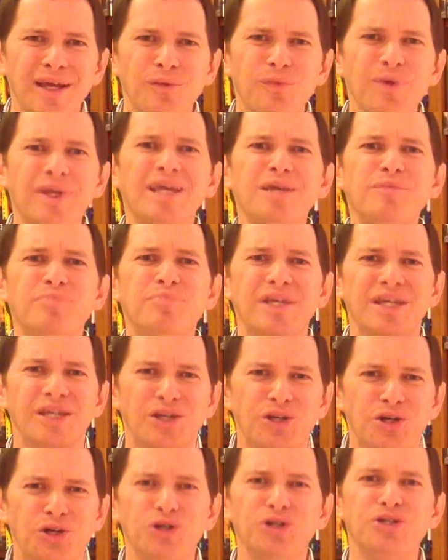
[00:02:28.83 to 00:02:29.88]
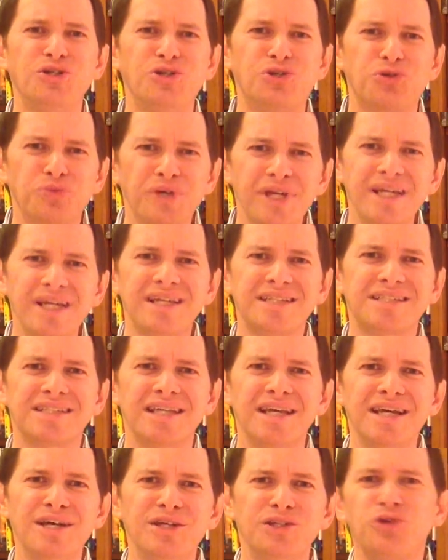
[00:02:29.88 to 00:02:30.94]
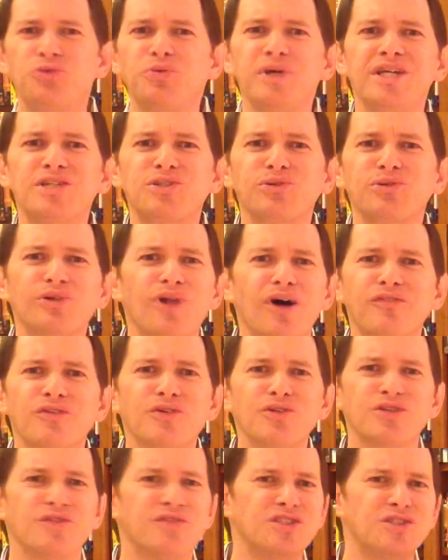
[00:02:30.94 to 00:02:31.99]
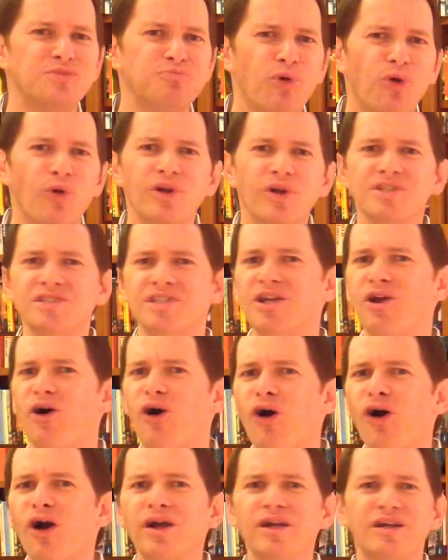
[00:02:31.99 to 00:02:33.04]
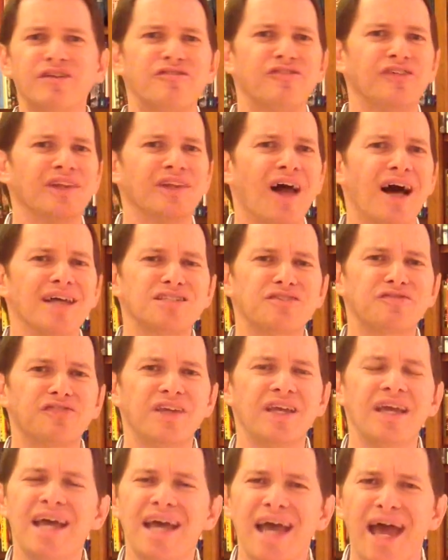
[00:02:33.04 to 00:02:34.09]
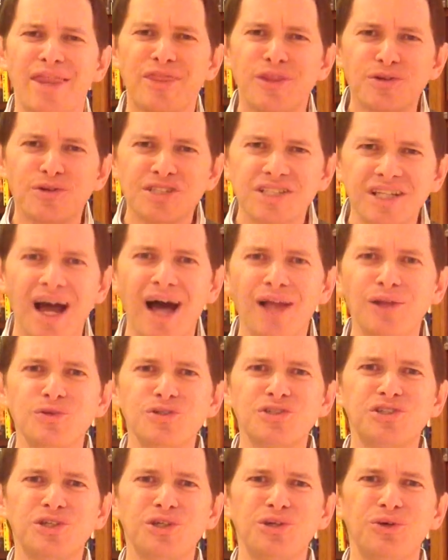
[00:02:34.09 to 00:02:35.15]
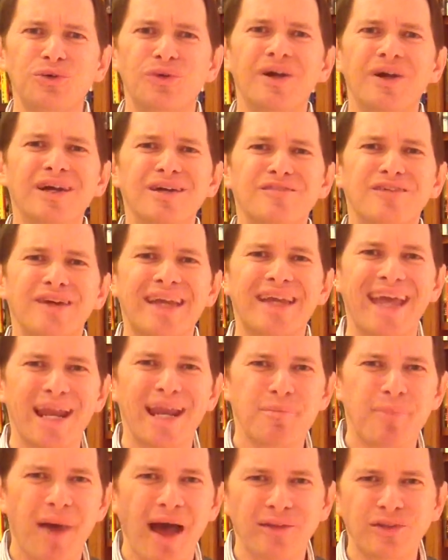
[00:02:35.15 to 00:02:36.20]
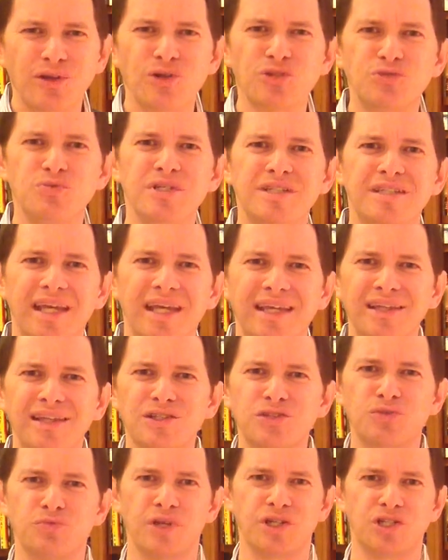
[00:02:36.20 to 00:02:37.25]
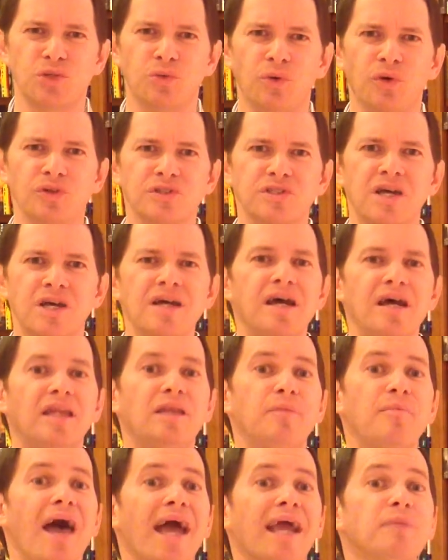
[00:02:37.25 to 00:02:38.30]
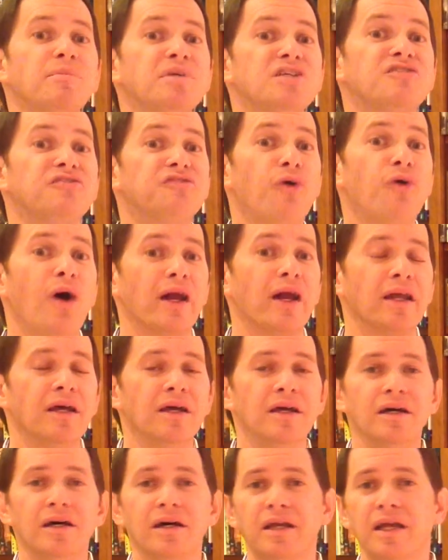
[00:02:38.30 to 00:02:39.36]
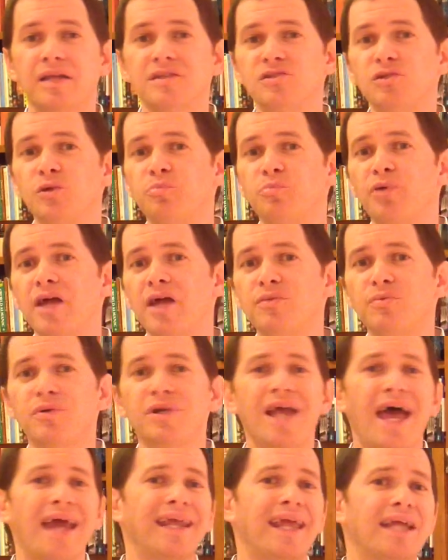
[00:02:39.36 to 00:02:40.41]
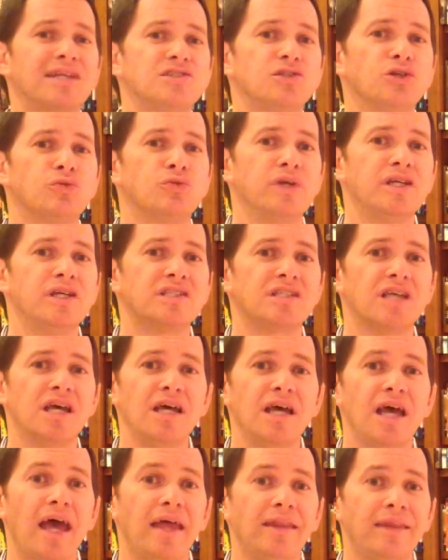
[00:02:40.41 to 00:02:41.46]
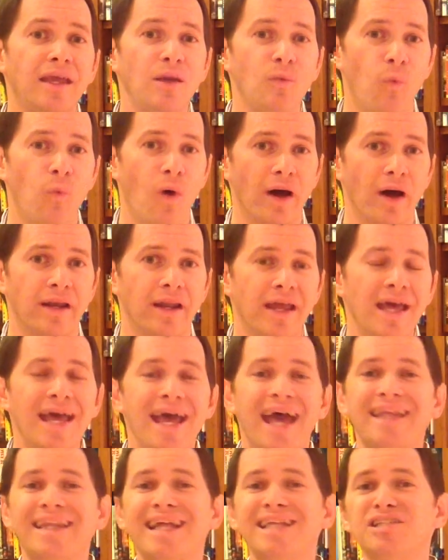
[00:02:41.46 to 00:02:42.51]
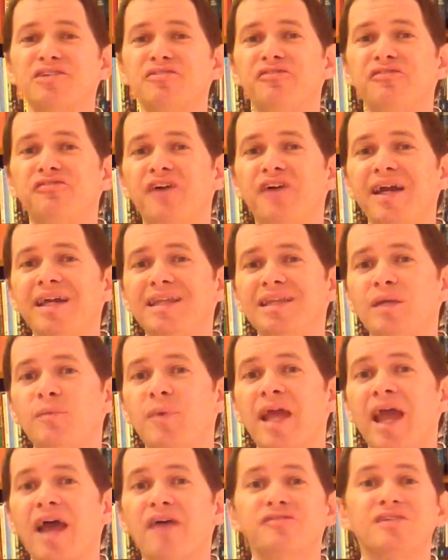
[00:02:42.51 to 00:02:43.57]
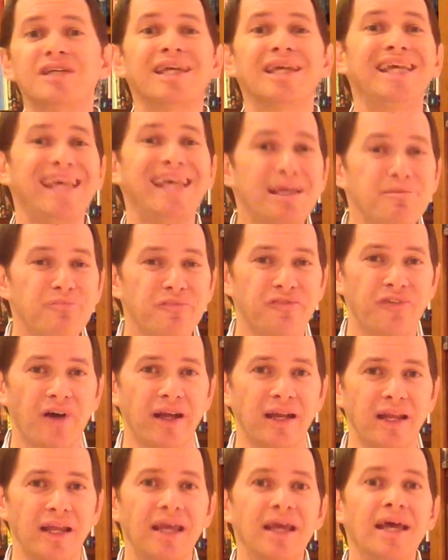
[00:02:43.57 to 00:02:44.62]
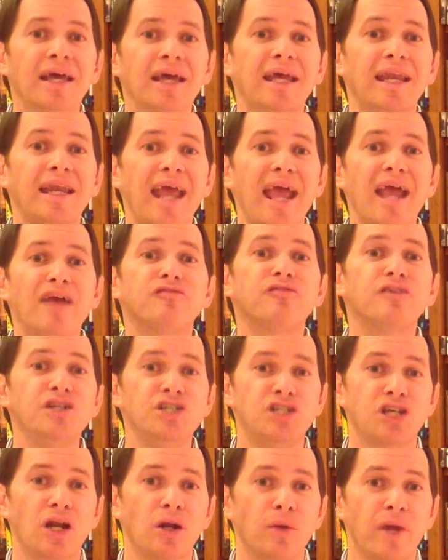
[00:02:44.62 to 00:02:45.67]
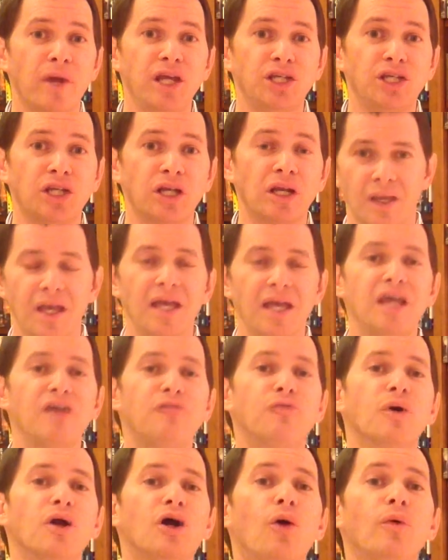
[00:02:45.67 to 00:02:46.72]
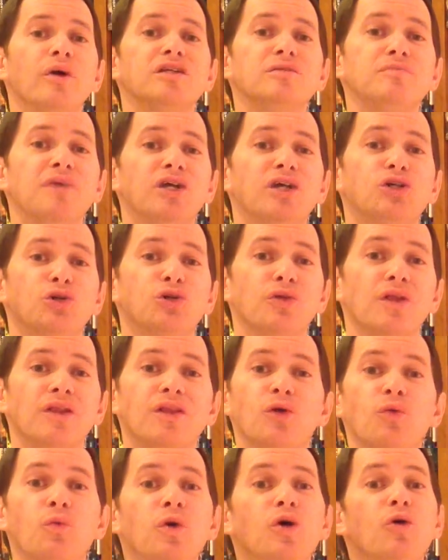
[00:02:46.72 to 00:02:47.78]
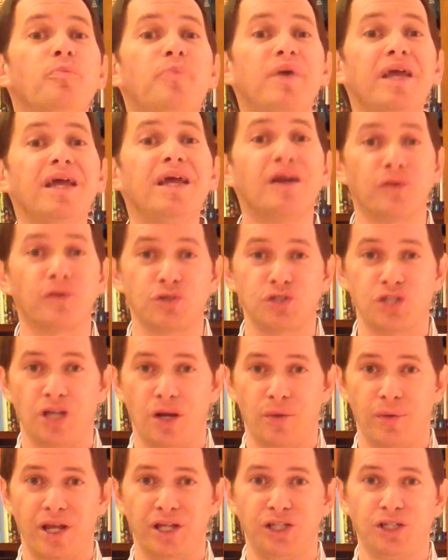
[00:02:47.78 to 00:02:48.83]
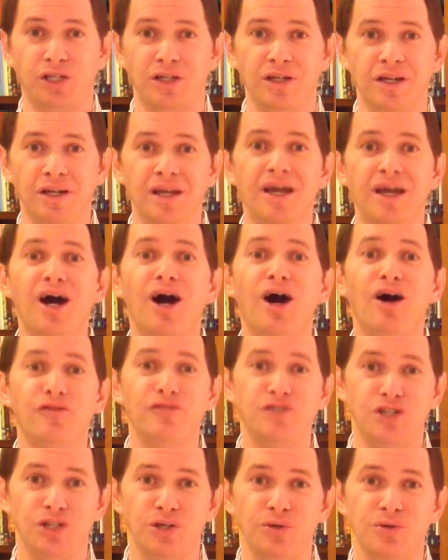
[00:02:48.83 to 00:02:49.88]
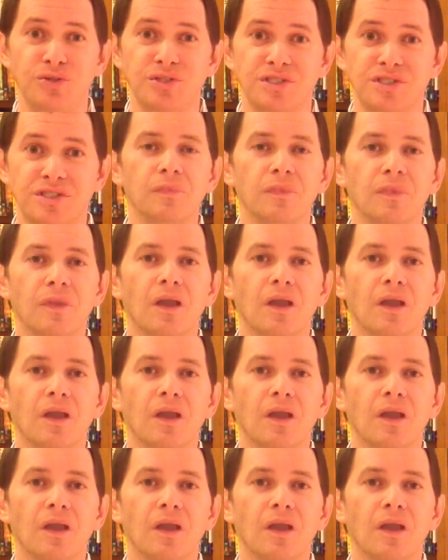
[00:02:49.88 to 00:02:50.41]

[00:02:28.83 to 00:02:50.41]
We can be good Greeks. The Greeks are lovers of sports and art and philosophy, and they're scholars too. Forget about those ridiculous rituals. And the Maccabees fought against their brethren and against the Greeks, and they won. And that's a fight that we have to keep fighting in every generation if we're going to make sure that there will be another generation of Jews.